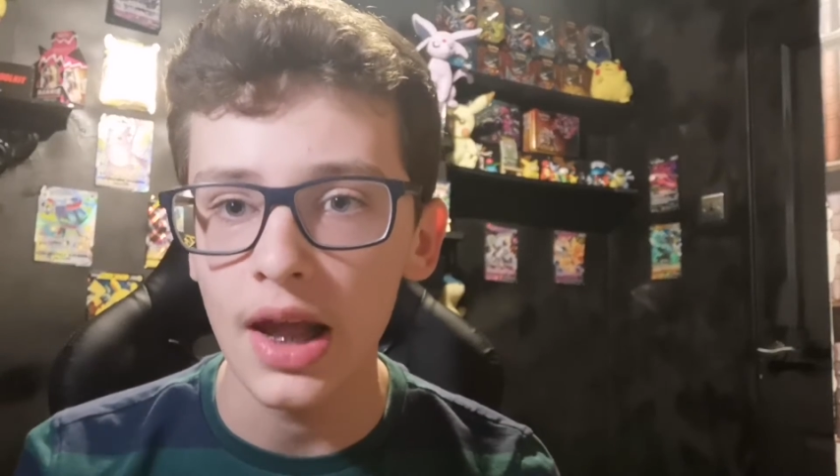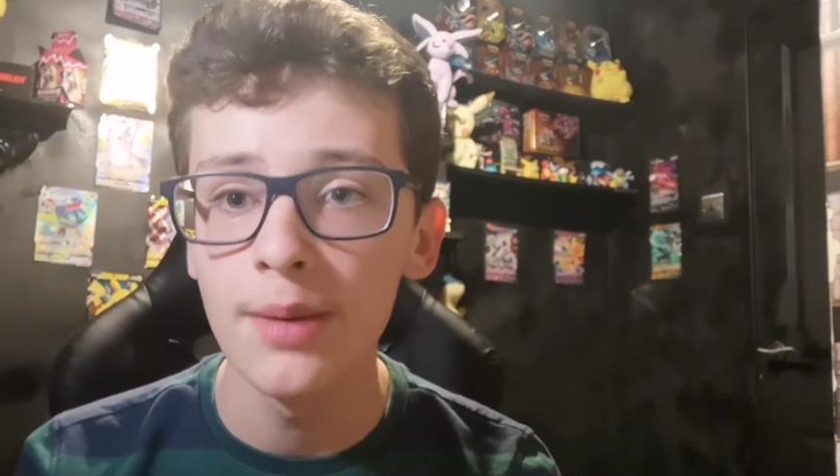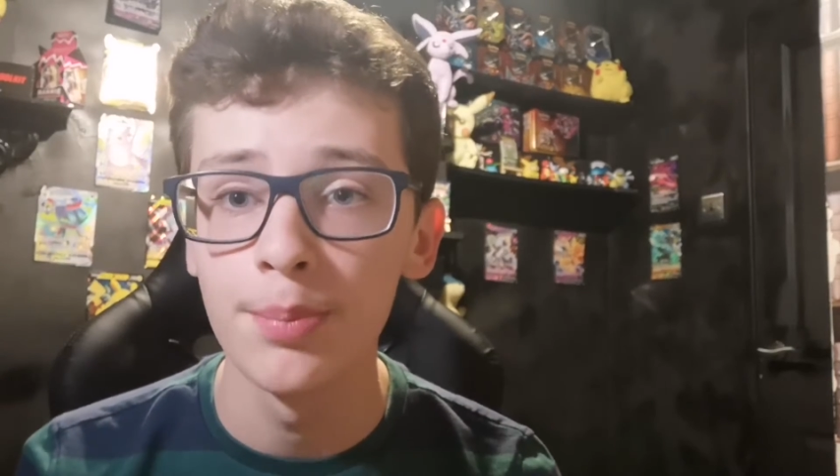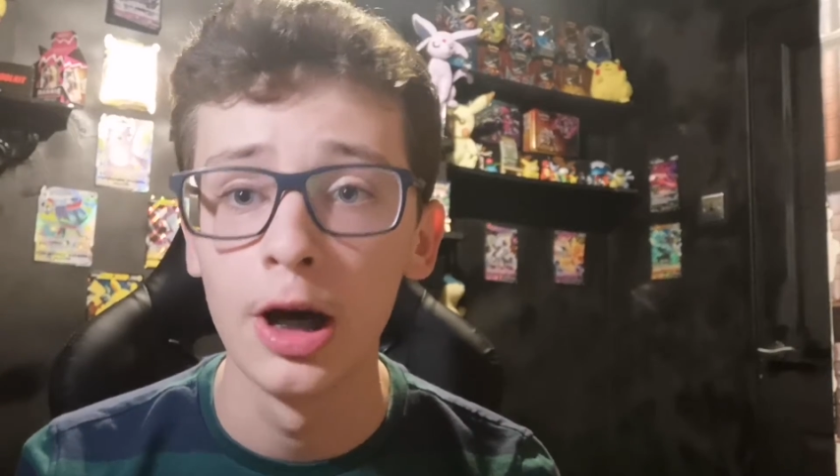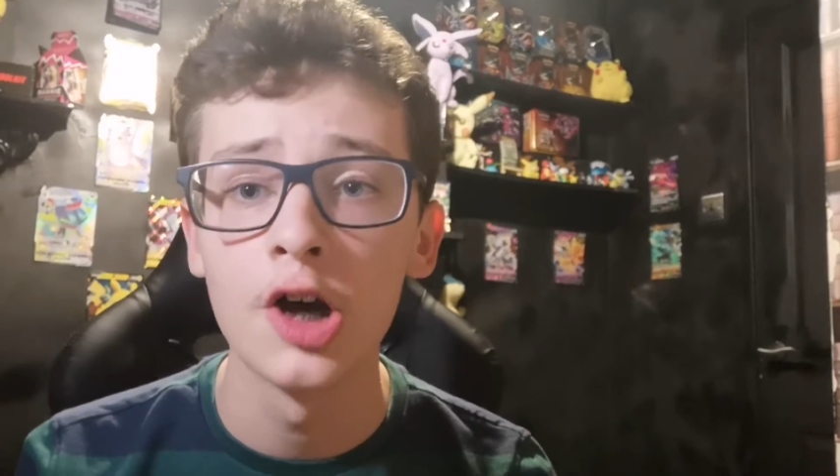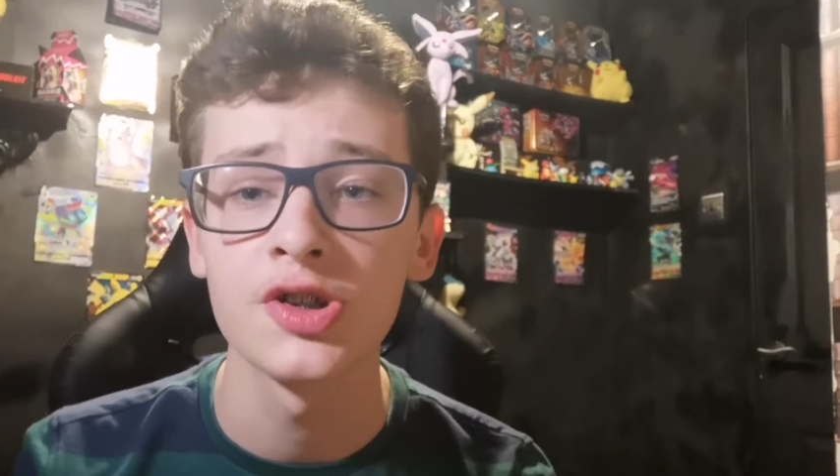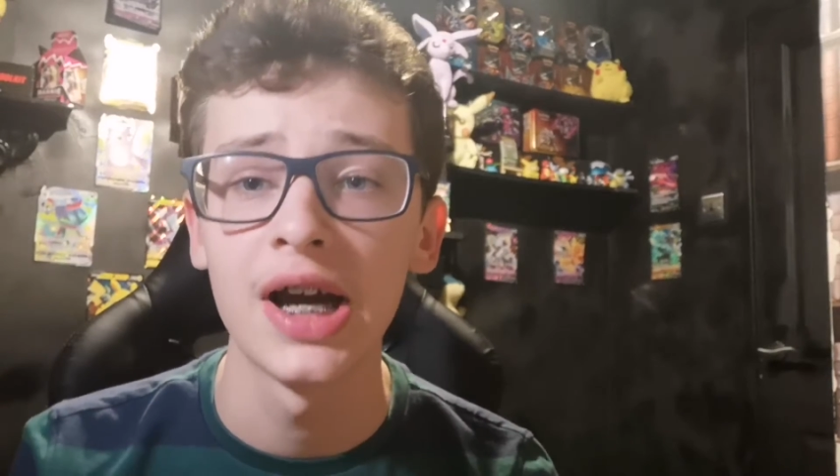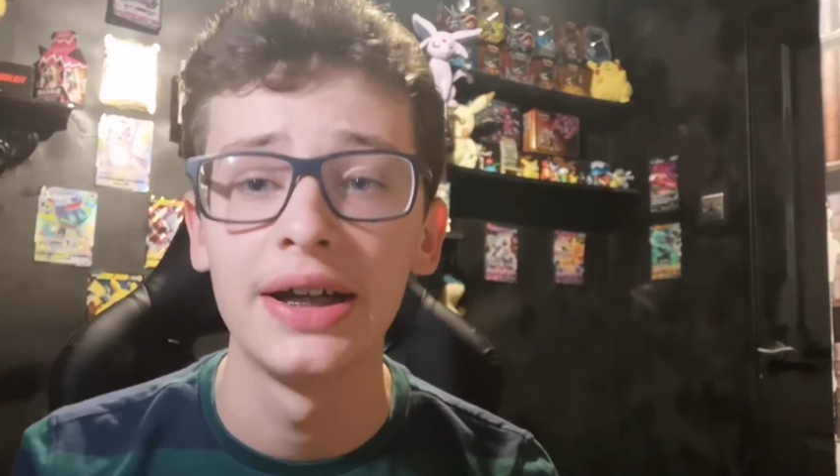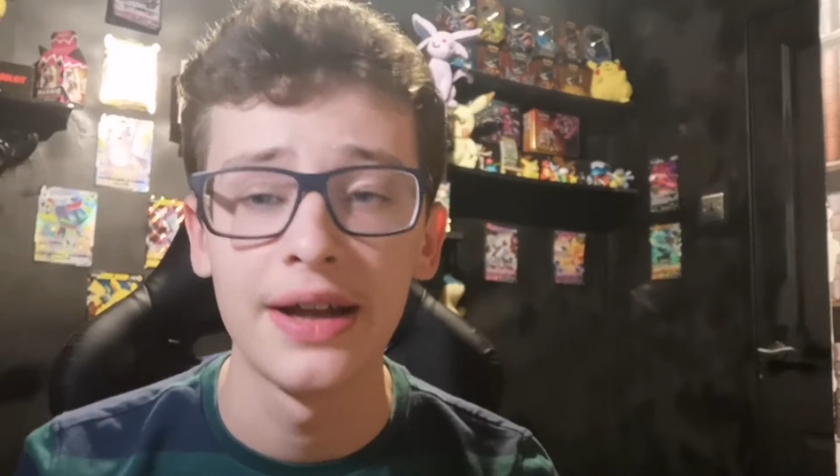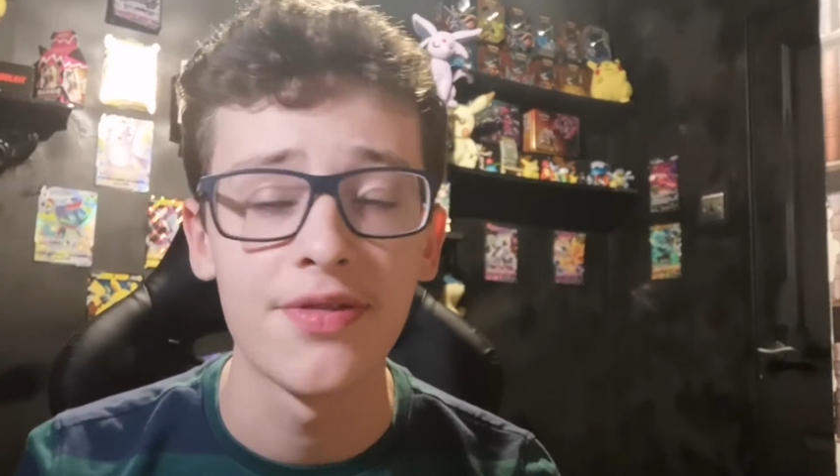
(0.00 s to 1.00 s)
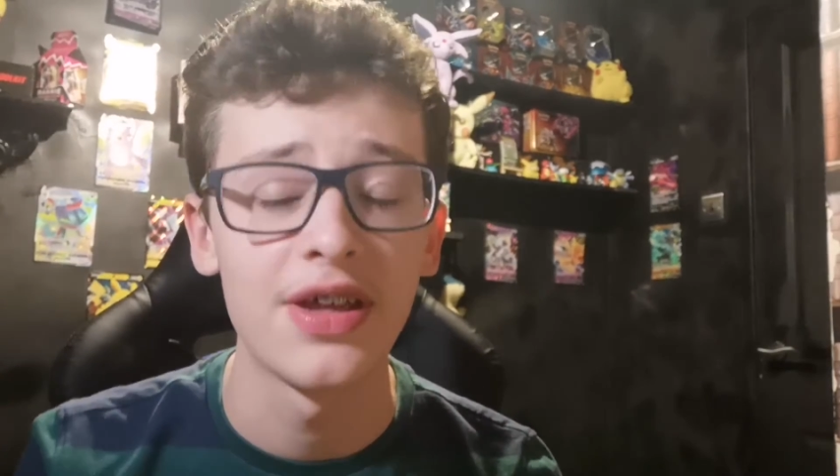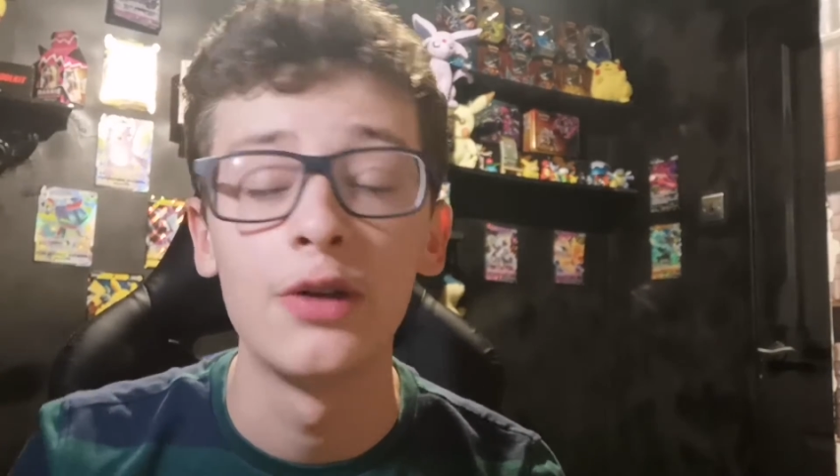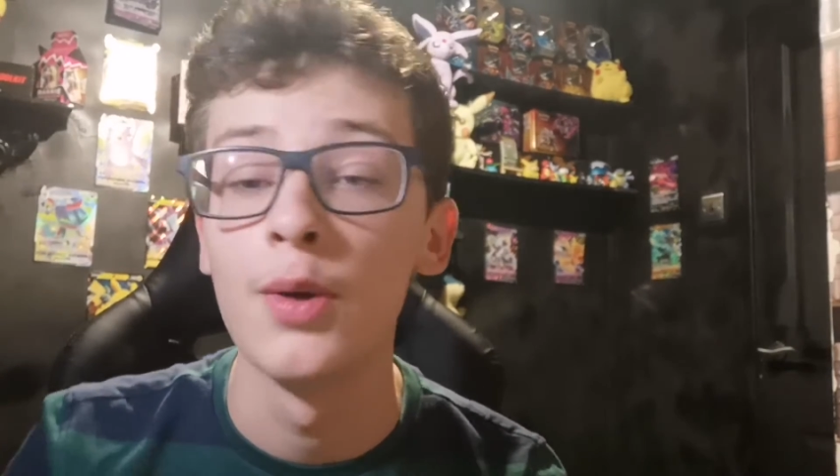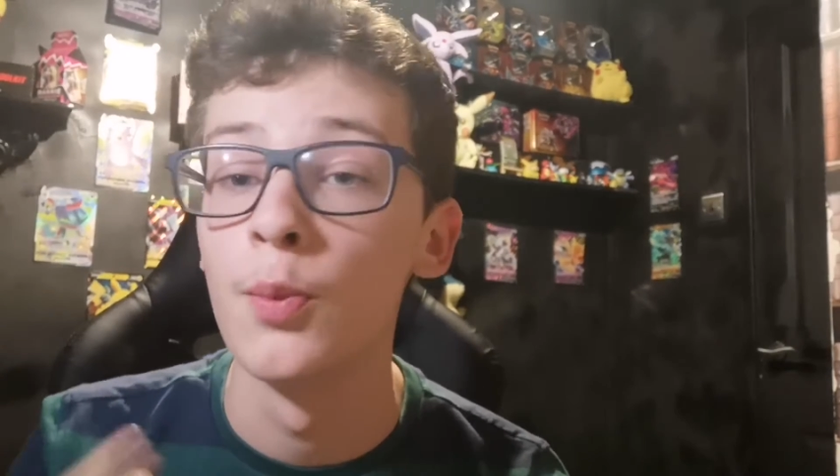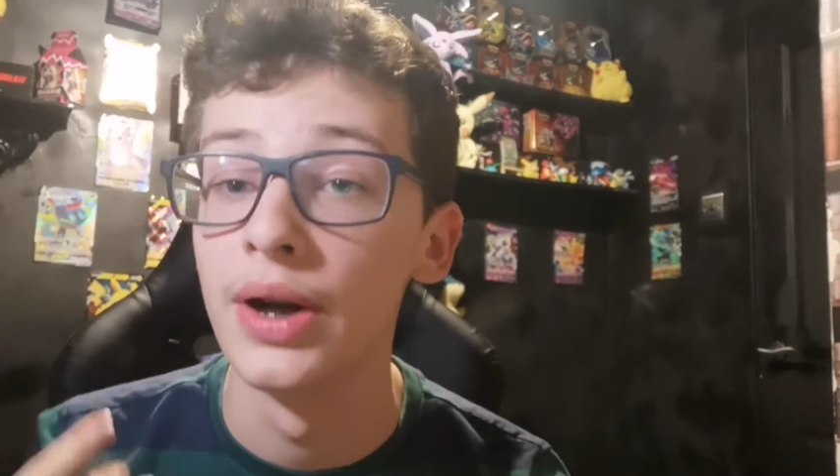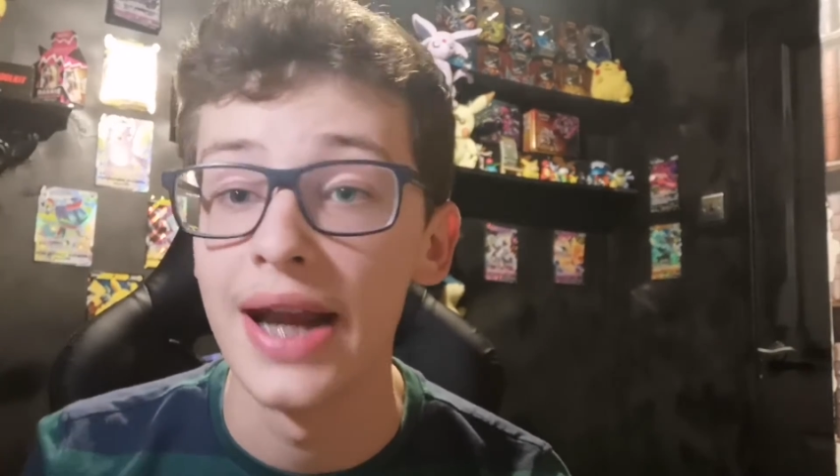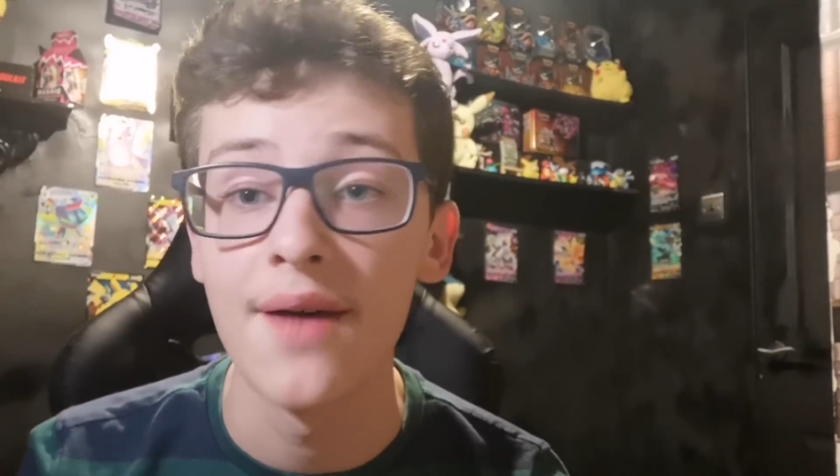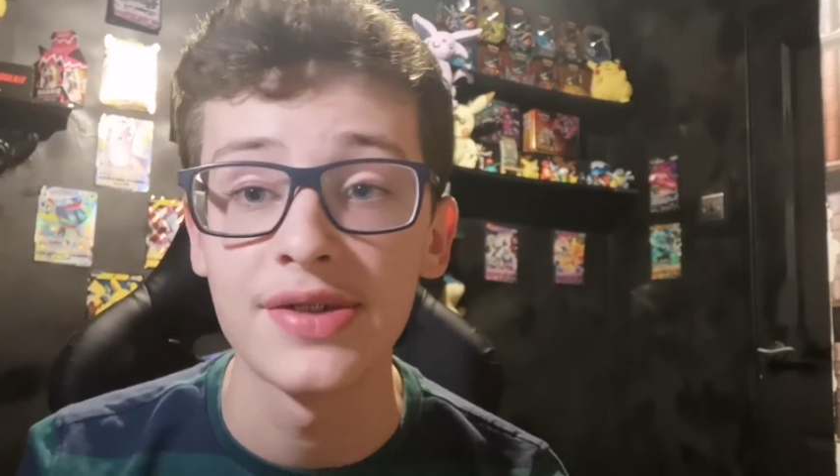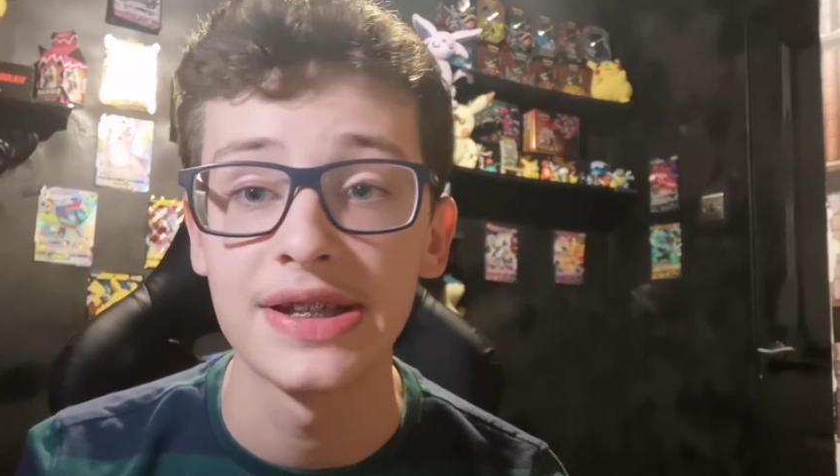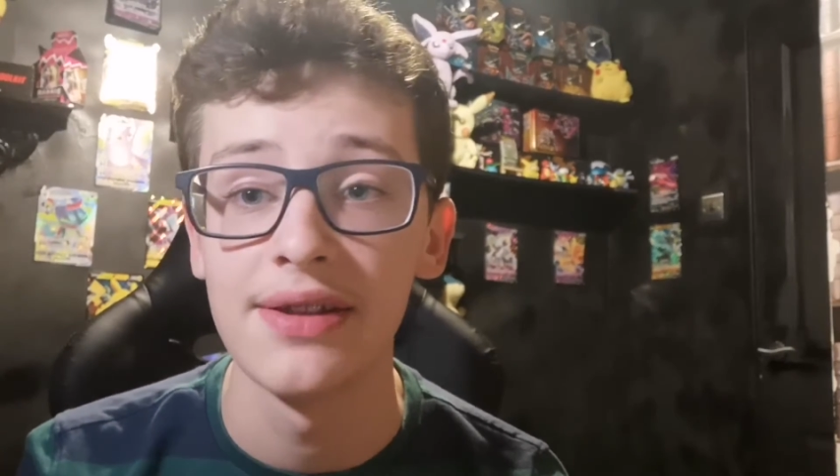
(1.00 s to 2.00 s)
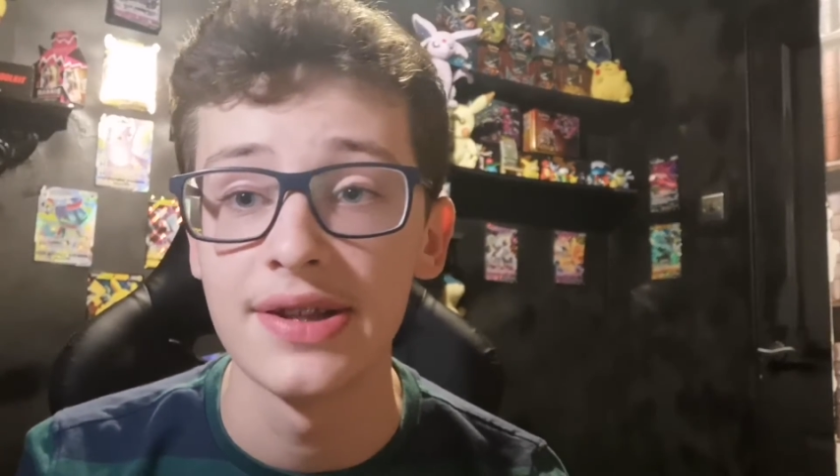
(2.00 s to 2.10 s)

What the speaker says: And personally, I did think we would never see